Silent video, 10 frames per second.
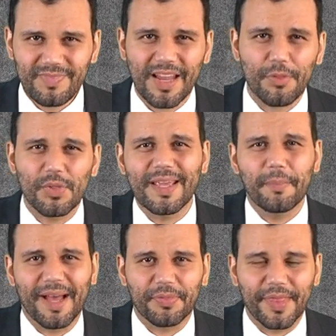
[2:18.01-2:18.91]
Now think
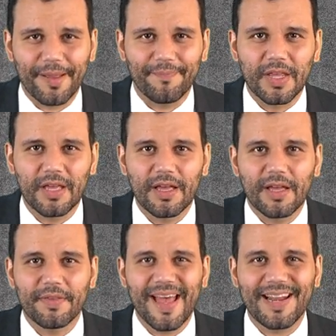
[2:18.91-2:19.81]
about that.
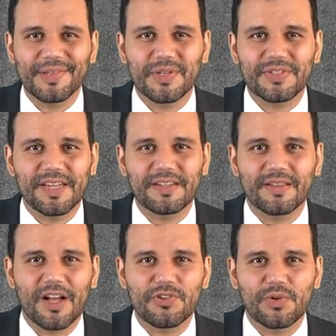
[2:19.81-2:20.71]
That is a
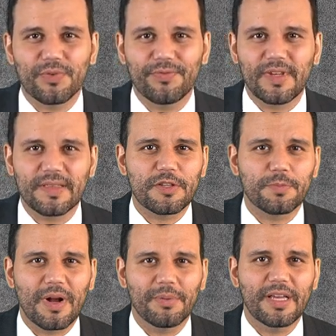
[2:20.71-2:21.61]
technological feat that's
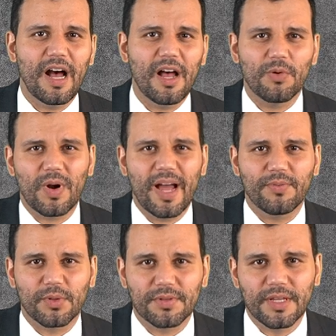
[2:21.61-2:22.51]
probably
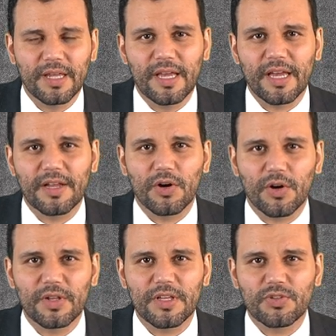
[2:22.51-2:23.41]
unrivaled in
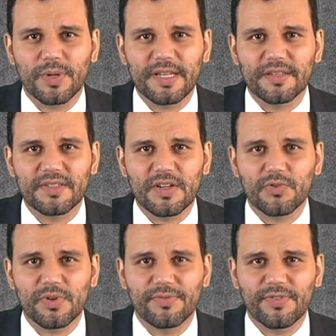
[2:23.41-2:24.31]
early twentieth
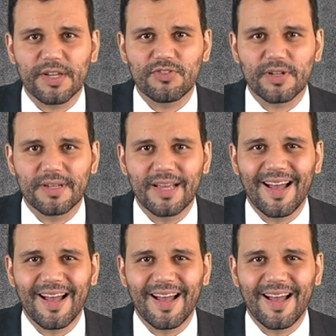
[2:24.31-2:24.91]
century fiction.